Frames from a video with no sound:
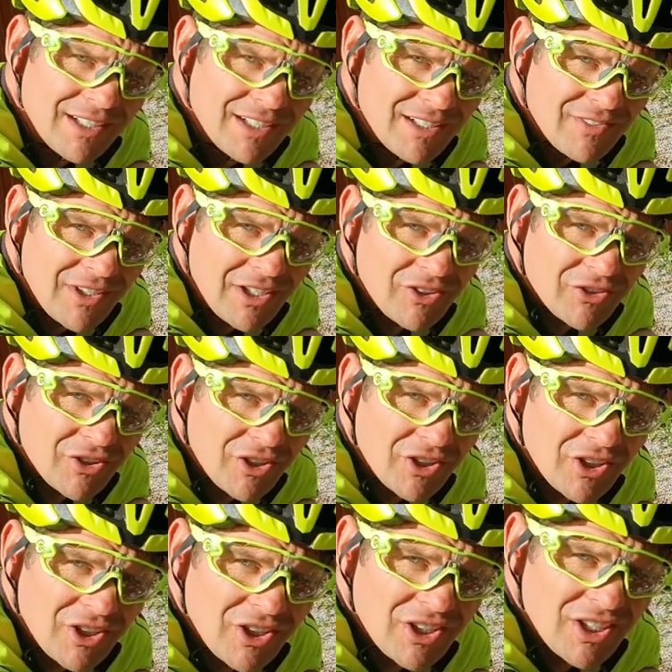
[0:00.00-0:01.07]
They're just gonna
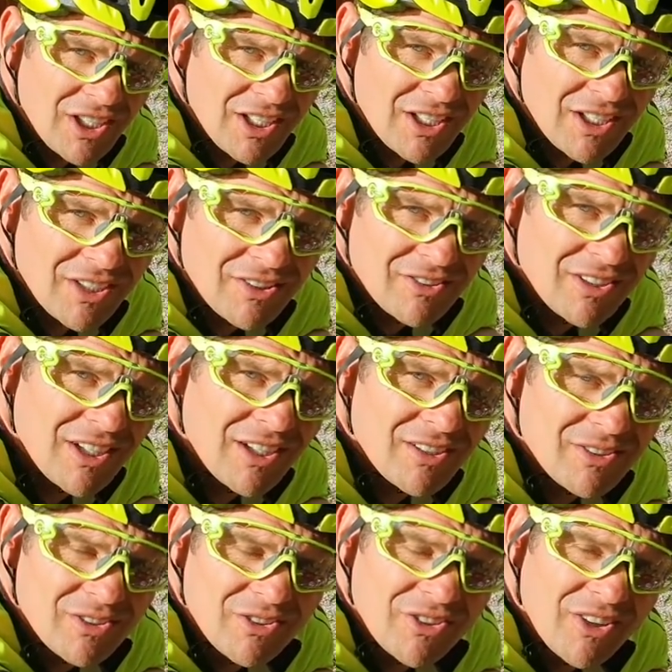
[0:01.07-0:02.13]
go, yeah,
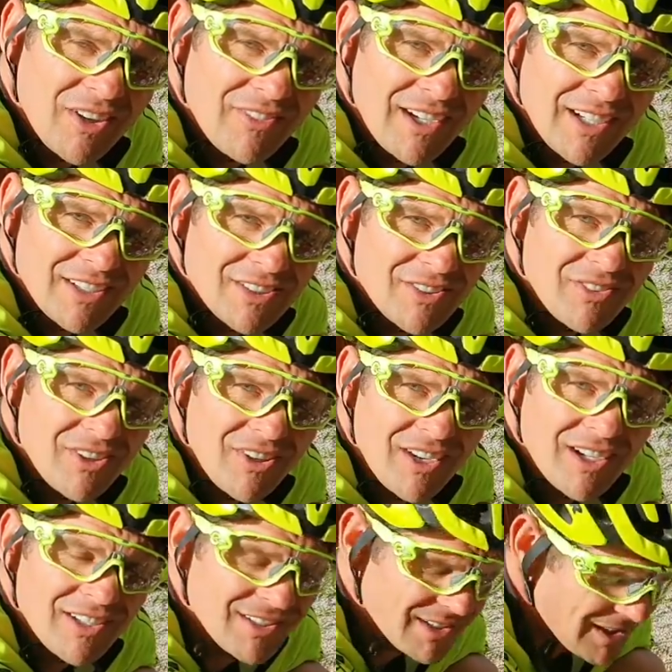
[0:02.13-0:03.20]
it's alright, mate, should be alright.
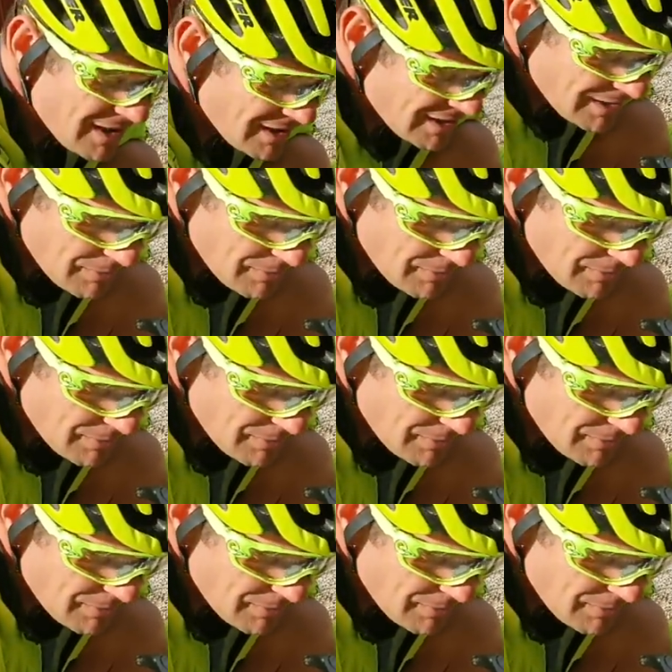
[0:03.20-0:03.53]
Give me